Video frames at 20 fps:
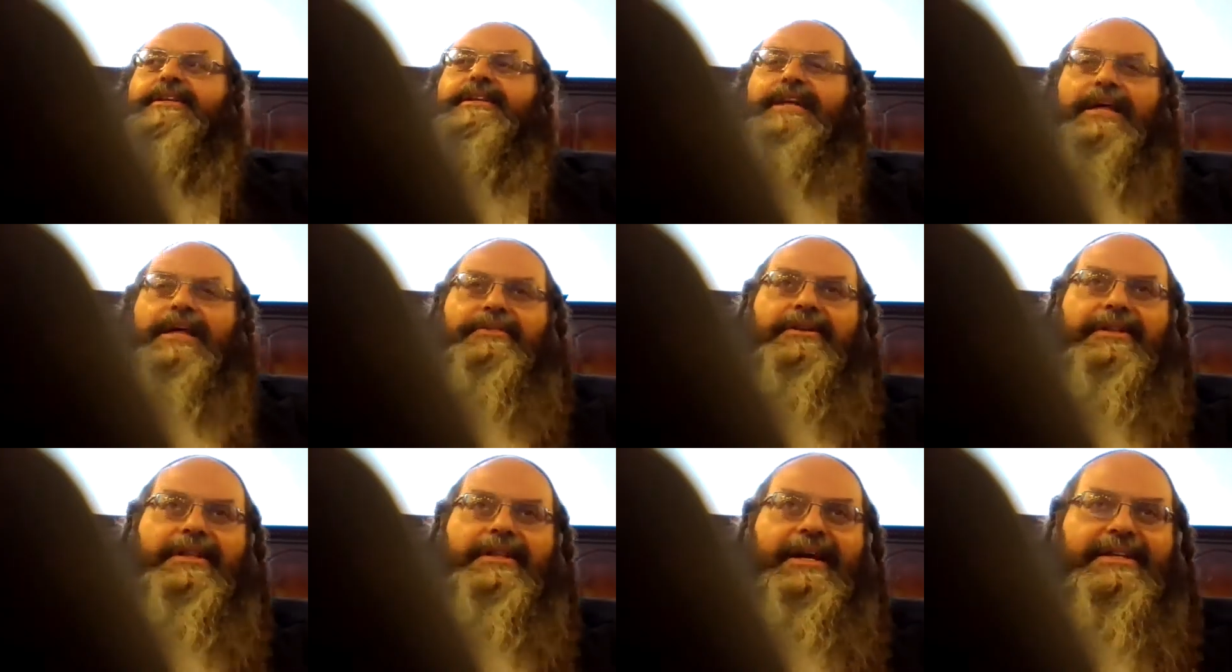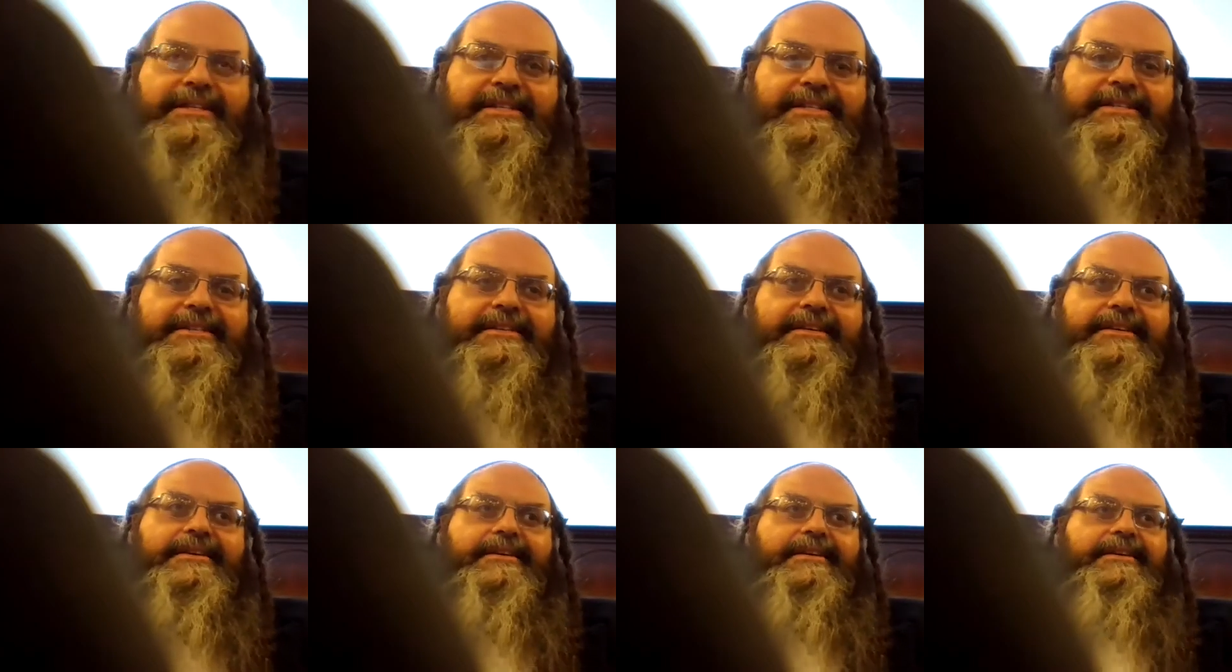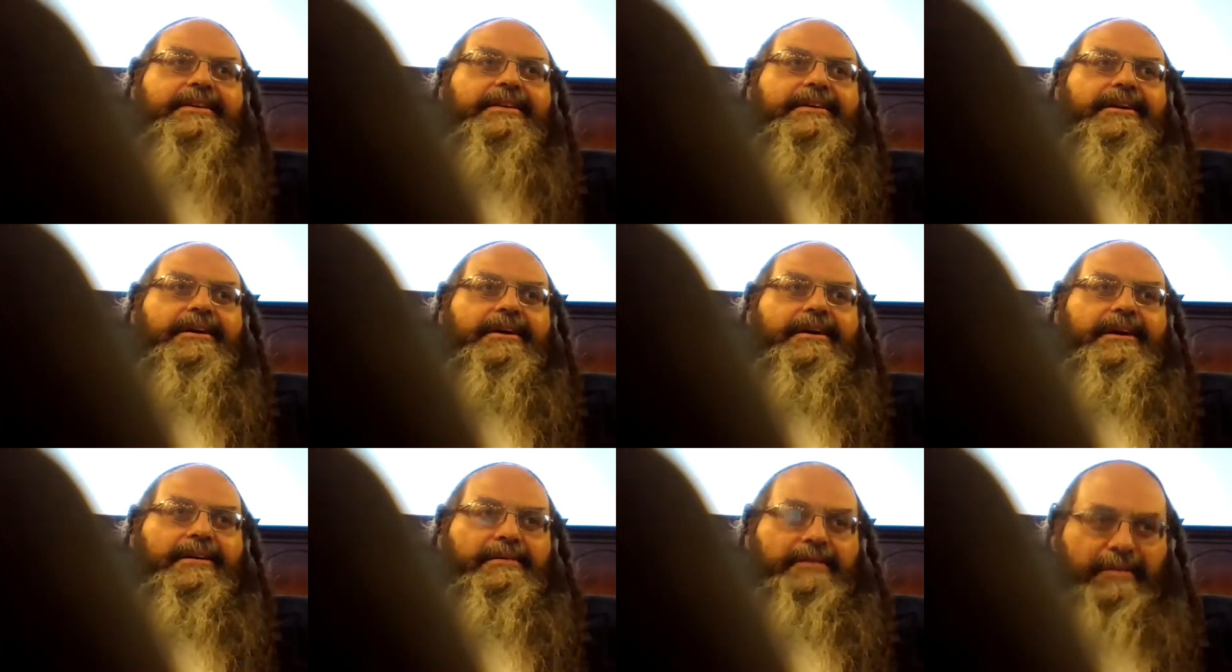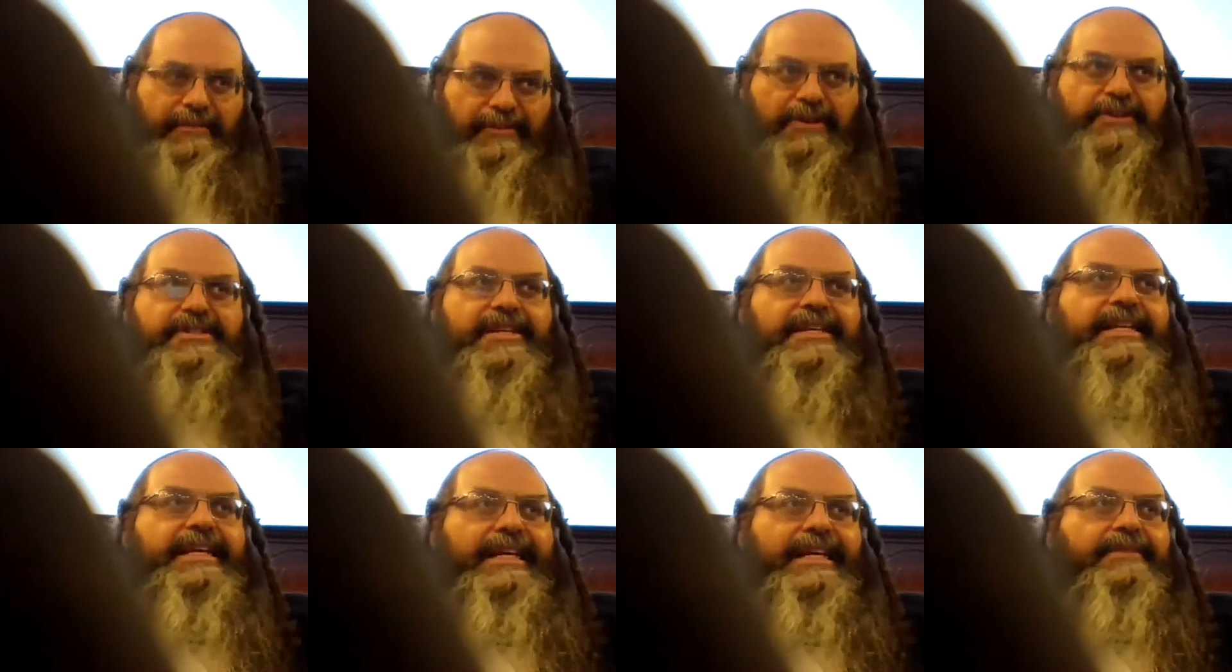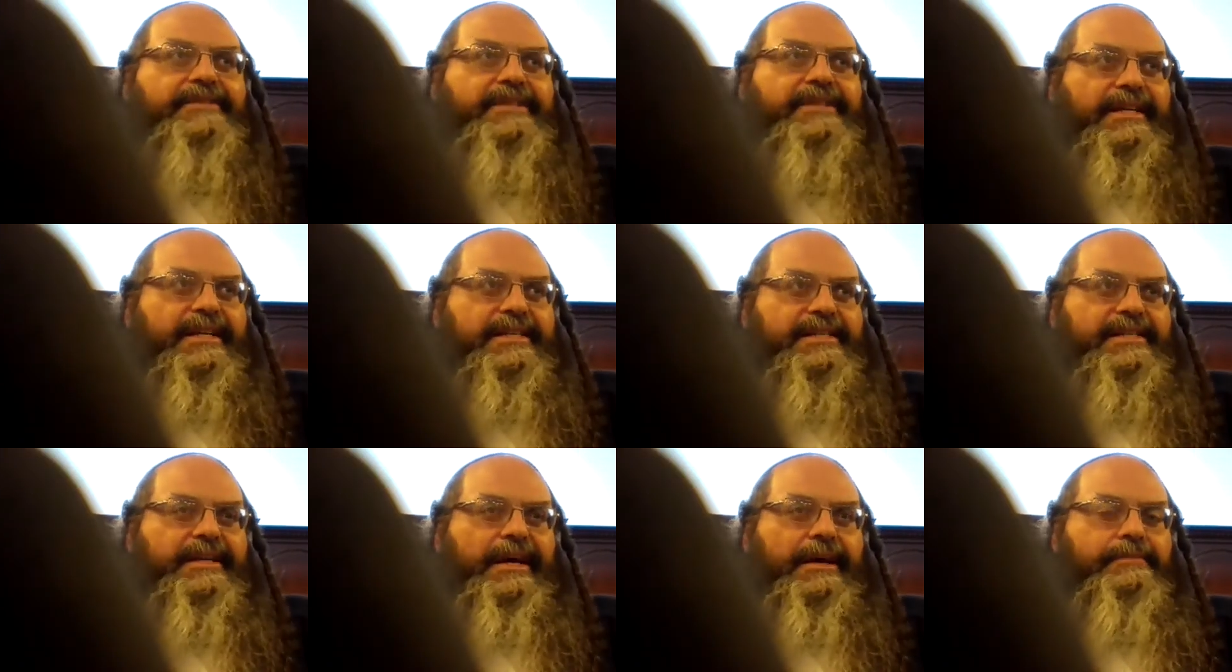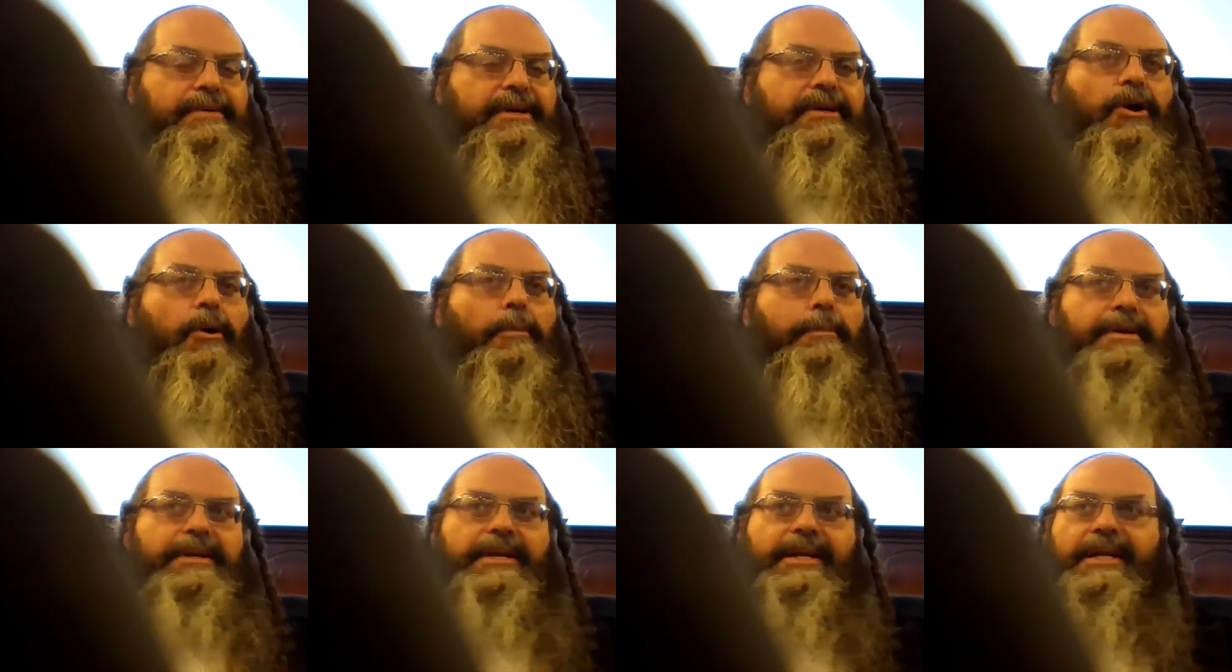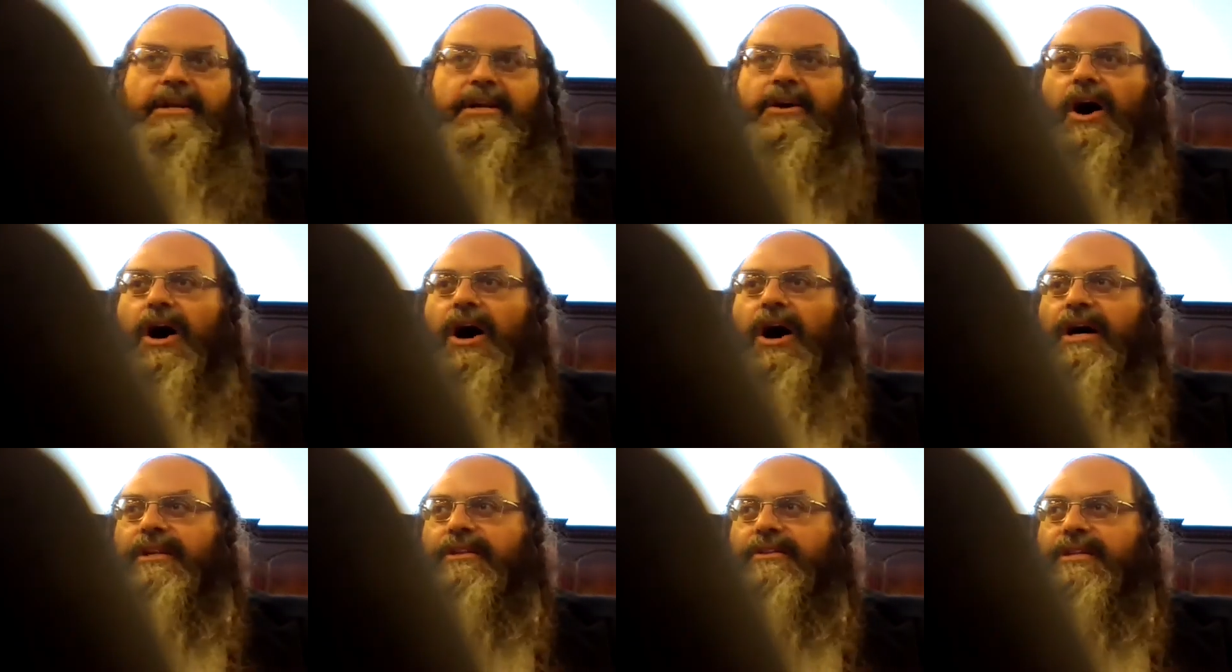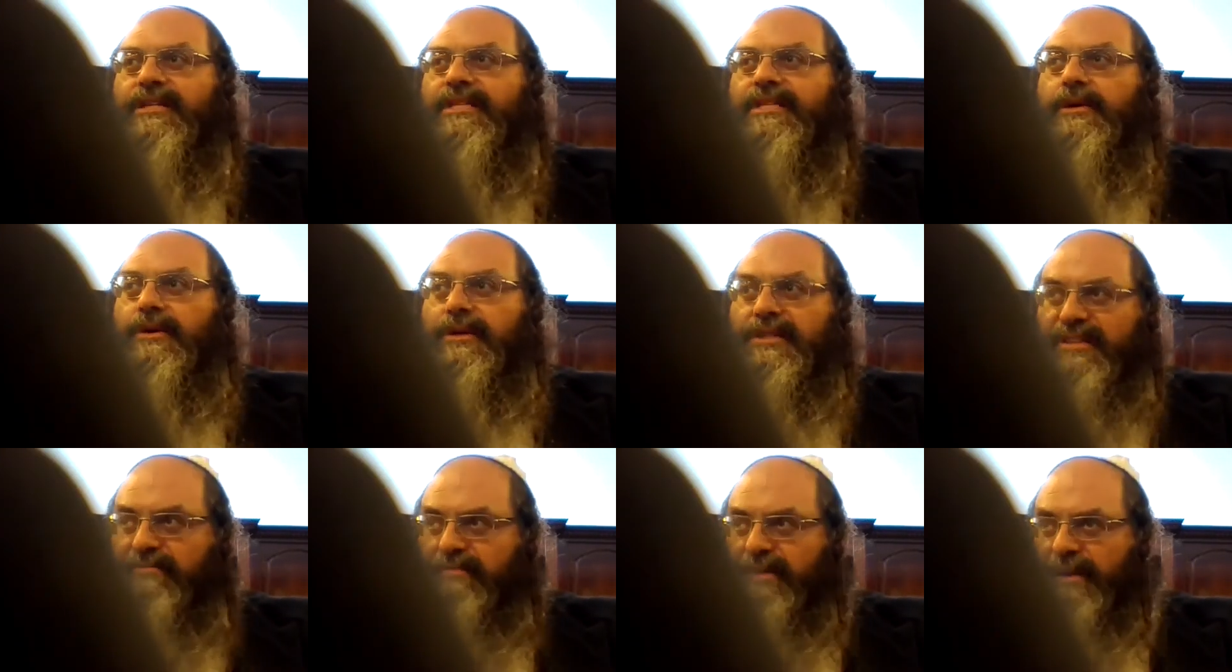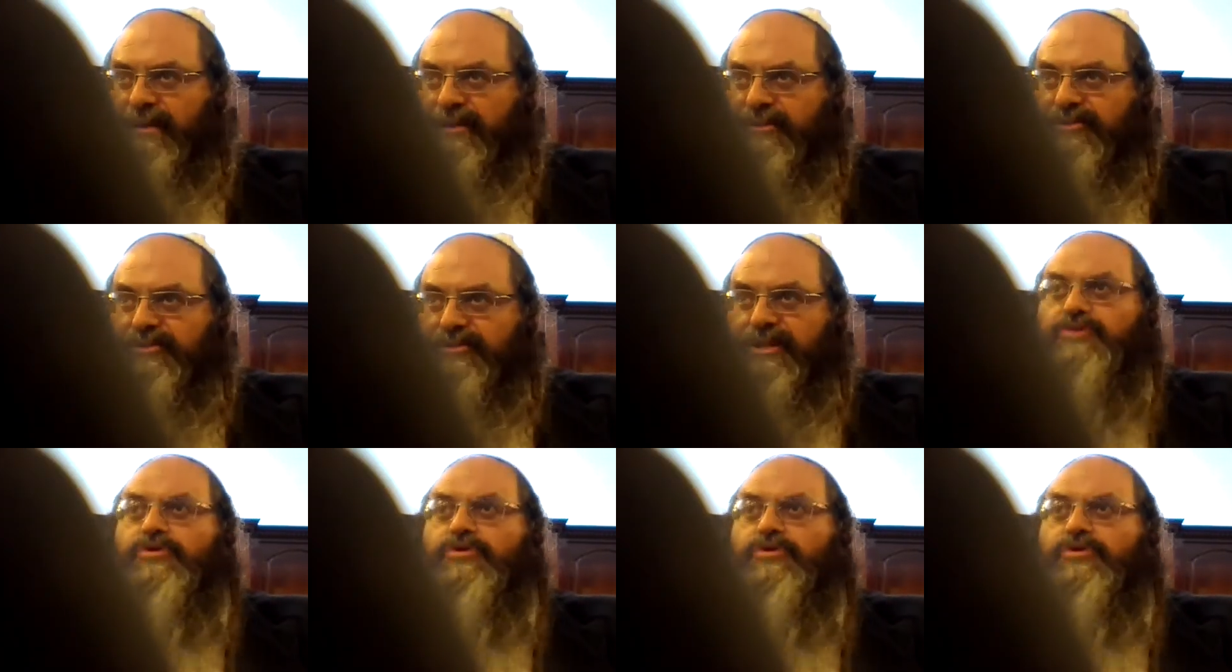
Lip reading: Nonetheless, Rav Nosson, he gives us a big opening on the secrets of marriage.